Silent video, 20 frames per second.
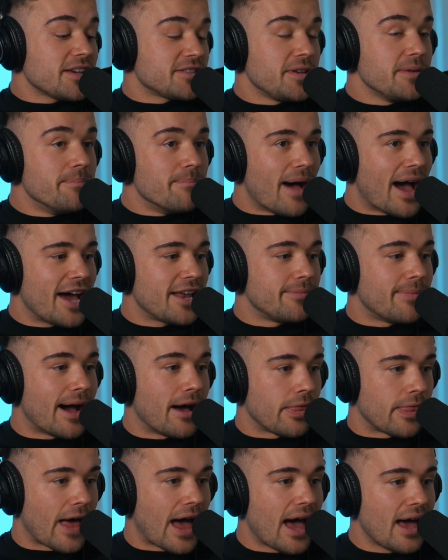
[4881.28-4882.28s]
makes me mad
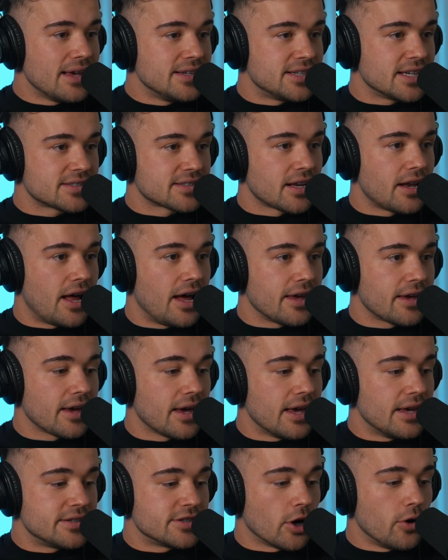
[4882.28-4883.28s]
about that is it's
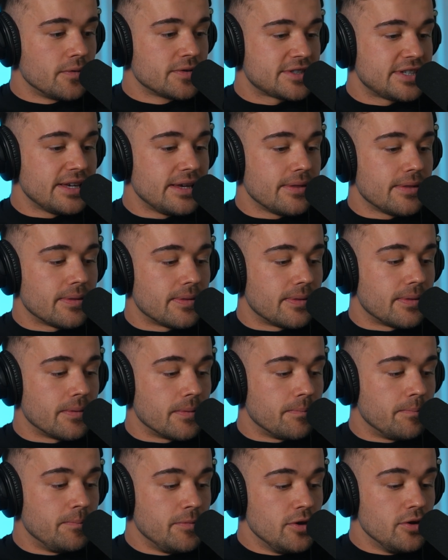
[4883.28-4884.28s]
obviously
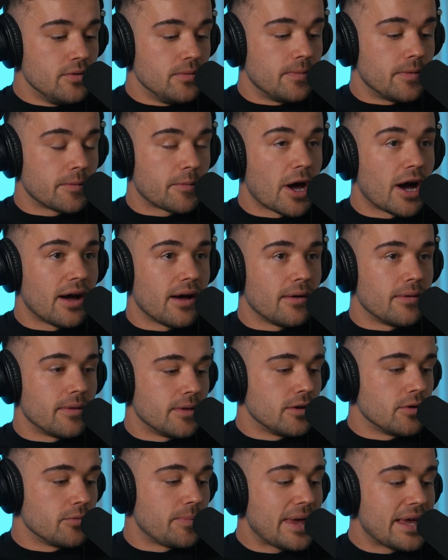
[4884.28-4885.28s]
the guy,
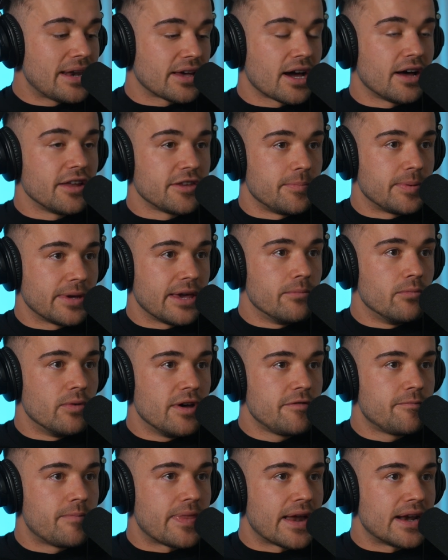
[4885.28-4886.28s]
you're being a cunt to begin
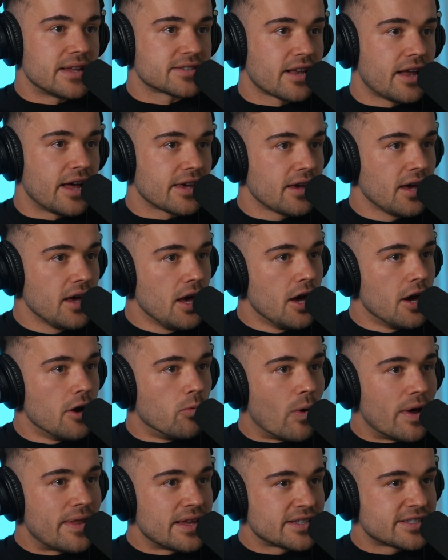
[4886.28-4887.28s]
with, but then it's like,
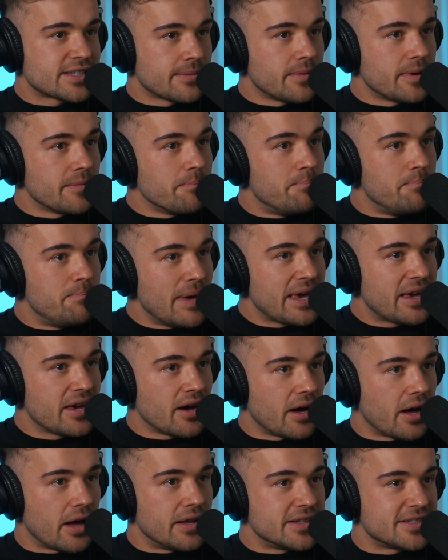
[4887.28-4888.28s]
when there's someone
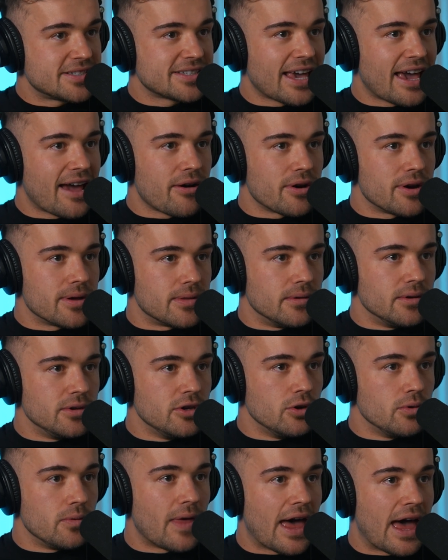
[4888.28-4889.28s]
bigger and scarier than
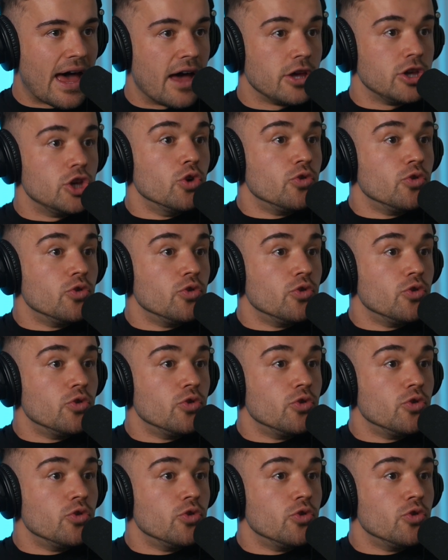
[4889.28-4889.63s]
you there,